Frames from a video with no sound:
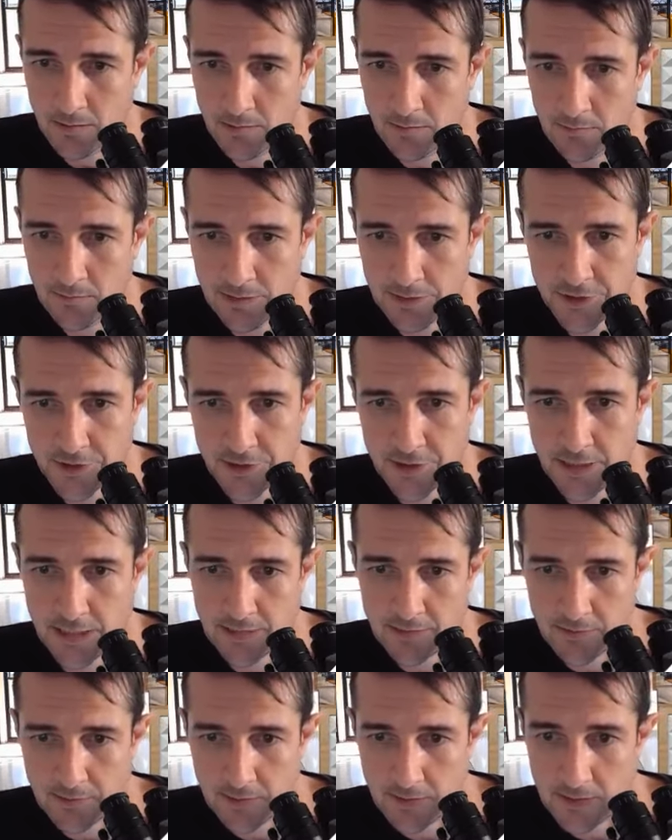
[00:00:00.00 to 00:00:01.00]
Let's
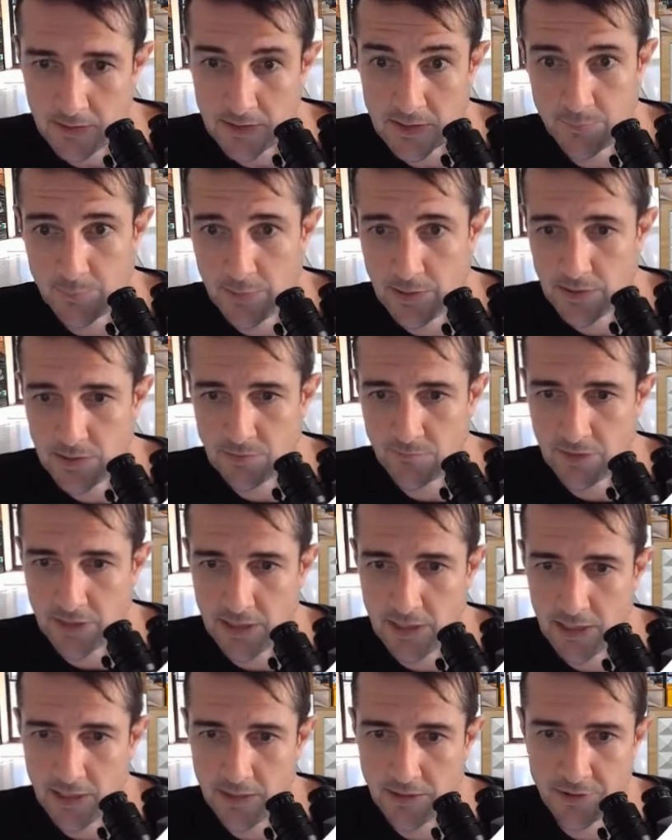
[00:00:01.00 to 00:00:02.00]
check the
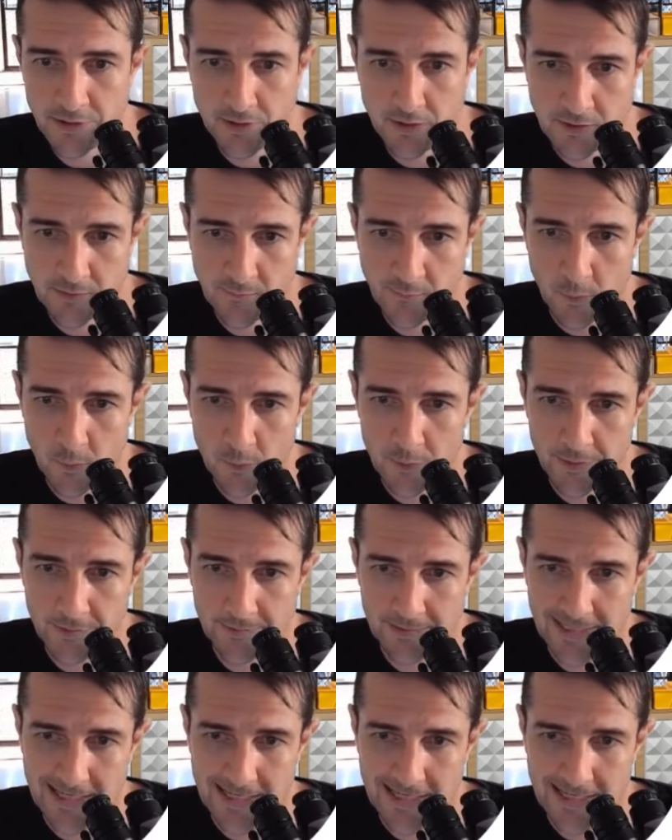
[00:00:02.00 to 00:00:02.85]
specifications for it.